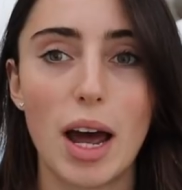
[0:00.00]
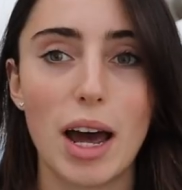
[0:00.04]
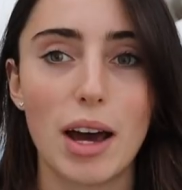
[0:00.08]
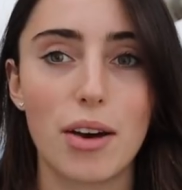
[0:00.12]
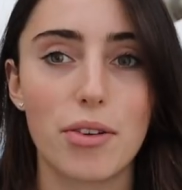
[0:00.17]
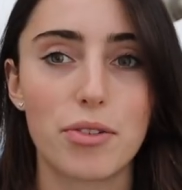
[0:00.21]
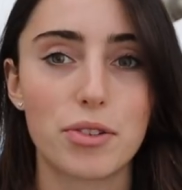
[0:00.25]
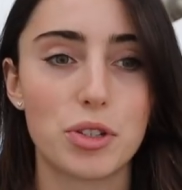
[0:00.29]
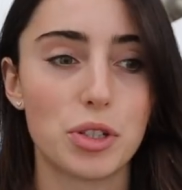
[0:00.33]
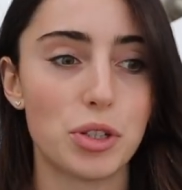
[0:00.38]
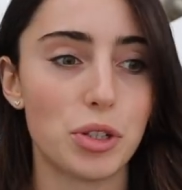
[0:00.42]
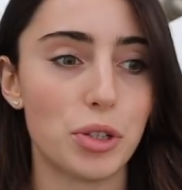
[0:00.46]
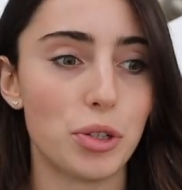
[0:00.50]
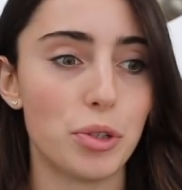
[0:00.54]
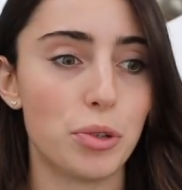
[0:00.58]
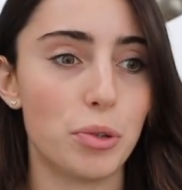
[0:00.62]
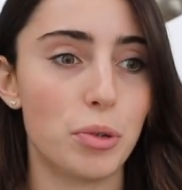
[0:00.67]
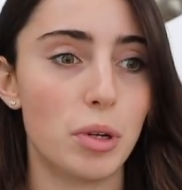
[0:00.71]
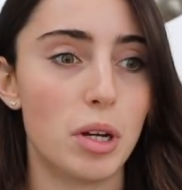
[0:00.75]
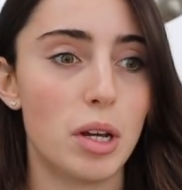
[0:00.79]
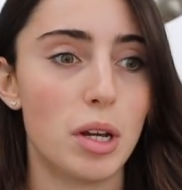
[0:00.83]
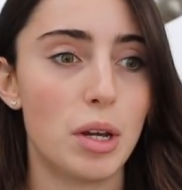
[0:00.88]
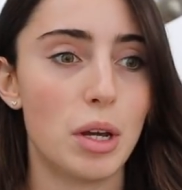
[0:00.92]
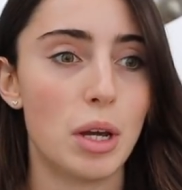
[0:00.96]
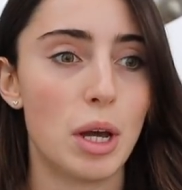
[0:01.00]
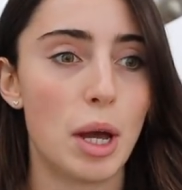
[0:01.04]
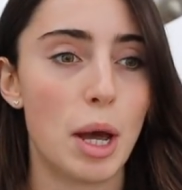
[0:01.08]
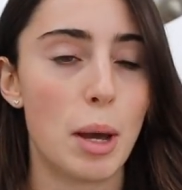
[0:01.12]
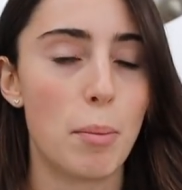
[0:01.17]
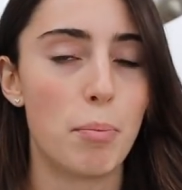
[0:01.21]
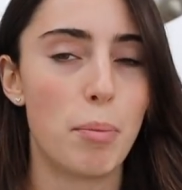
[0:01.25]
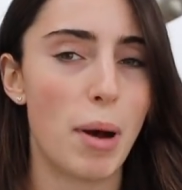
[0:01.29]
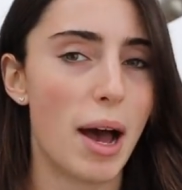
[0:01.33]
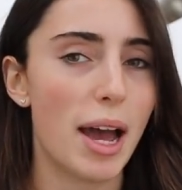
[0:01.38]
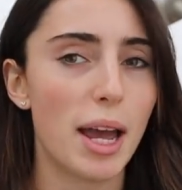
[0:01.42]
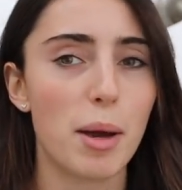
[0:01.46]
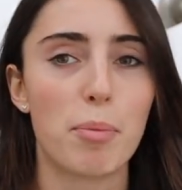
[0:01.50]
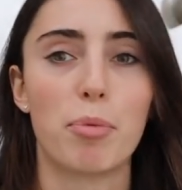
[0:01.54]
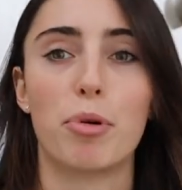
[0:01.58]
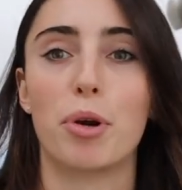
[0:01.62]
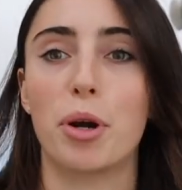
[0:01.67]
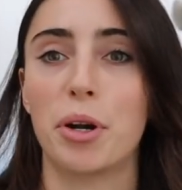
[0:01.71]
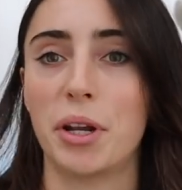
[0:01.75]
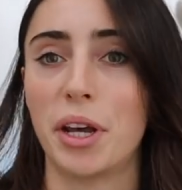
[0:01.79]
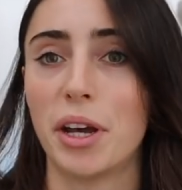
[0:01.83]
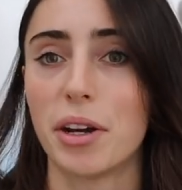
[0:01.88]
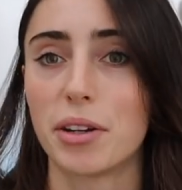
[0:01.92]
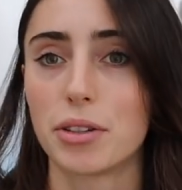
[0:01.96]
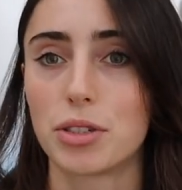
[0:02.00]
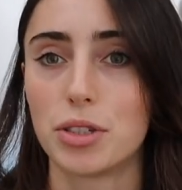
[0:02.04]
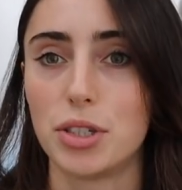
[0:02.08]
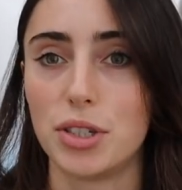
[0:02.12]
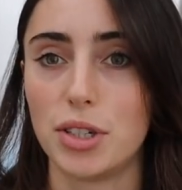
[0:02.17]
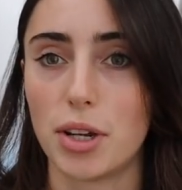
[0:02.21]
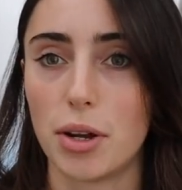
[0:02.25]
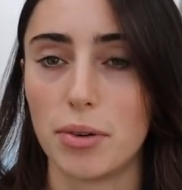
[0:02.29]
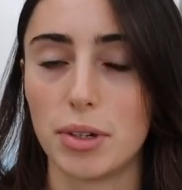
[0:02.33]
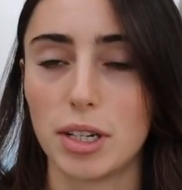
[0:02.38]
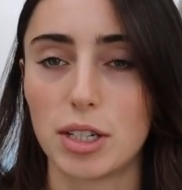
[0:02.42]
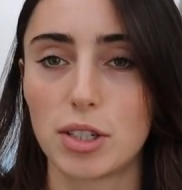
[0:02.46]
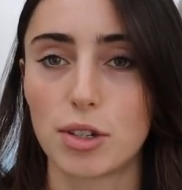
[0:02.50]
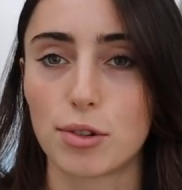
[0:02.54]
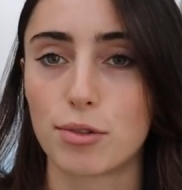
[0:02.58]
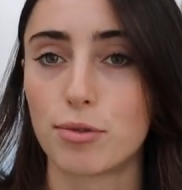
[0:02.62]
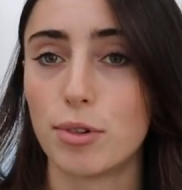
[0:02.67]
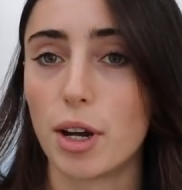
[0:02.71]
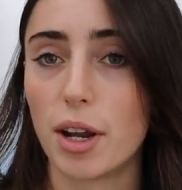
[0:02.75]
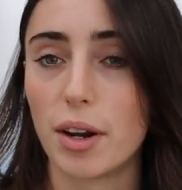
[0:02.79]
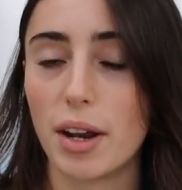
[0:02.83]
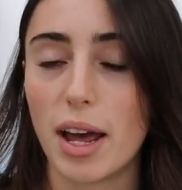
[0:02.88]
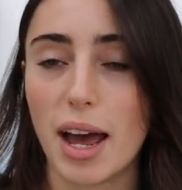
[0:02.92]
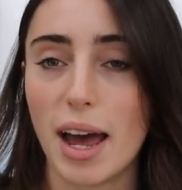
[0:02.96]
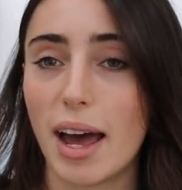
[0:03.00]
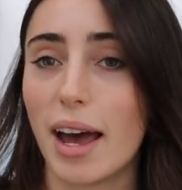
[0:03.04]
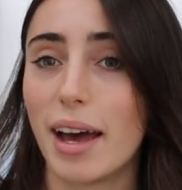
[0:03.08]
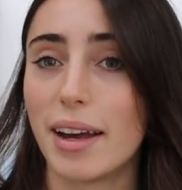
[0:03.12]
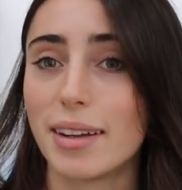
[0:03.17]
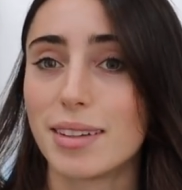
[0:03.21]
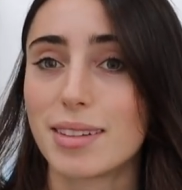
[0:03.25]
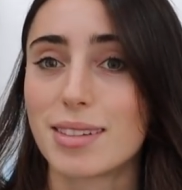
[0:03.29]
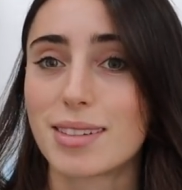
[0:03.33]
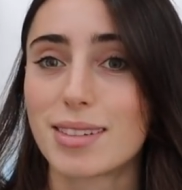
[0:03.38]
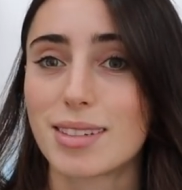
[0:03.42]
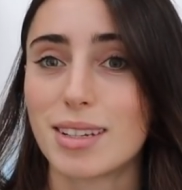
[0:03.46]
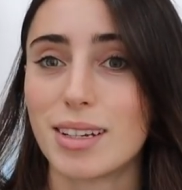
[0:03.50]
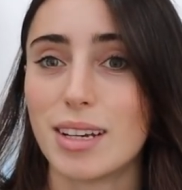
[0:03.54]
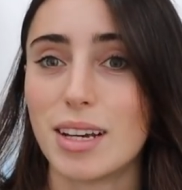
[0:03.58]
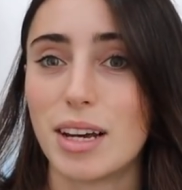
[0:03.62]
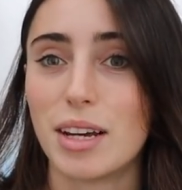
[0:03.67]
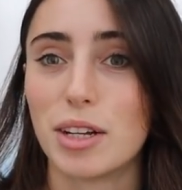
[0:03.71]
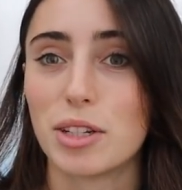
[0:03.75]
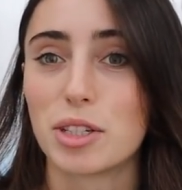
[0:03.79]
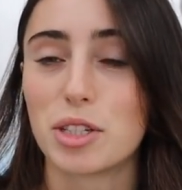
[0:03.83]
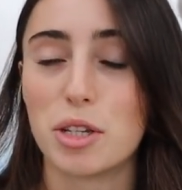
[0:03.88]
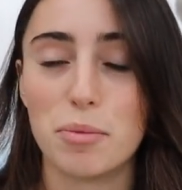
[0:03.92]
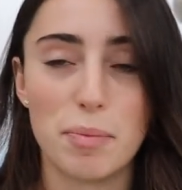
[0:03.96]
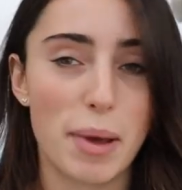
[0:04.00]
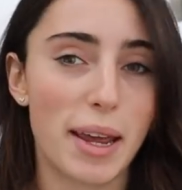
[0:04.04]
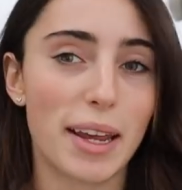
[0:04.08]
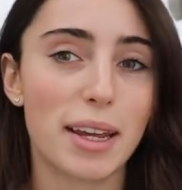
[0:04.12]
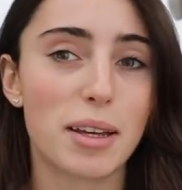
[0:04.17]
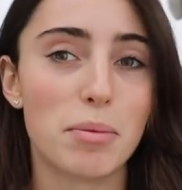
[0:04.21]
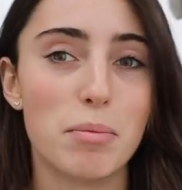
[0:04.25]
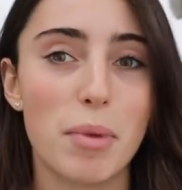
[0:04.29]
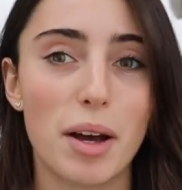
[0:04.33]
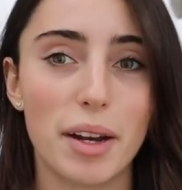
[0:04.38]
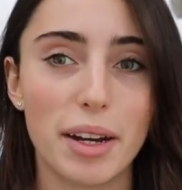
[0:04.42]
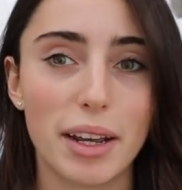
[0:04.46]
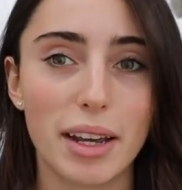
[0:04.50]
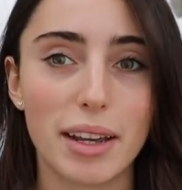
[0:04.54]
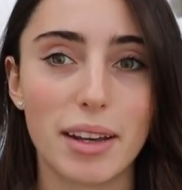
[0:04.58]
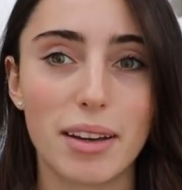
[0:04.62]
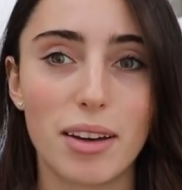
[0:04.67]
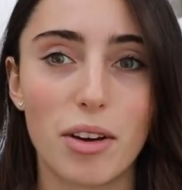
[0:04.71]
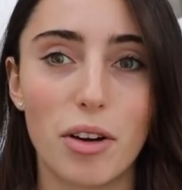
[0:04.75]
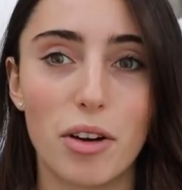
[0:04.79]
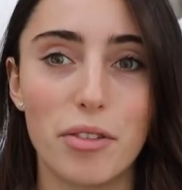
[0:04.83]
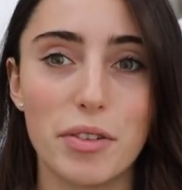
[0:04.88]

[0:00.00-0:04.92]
have to buy a product, you don't need to run ads to make money.